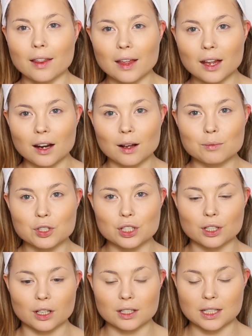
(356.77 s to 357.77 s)
And then I'm
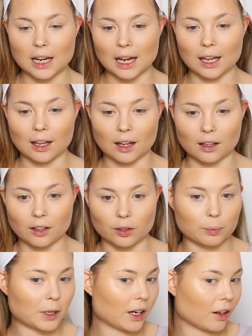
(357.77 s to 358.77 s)
just gonna take a
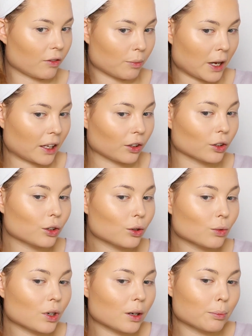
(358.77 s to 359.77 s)
little bit of my
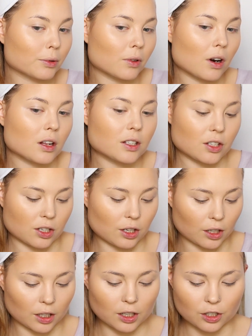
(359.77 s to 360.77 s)
Laguna
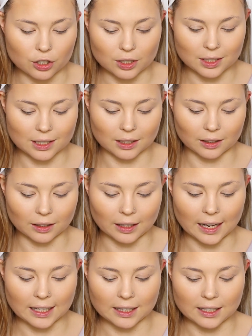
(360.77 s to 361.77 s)
bronzer, just
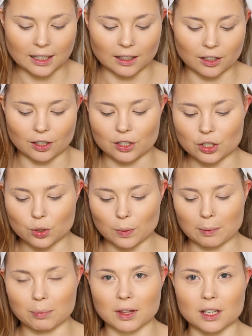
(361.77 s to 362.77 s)
lightly gonna
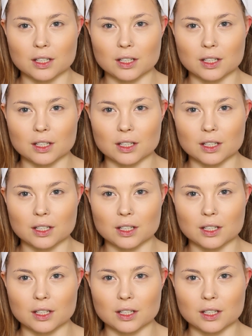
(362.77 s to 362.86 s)
sweep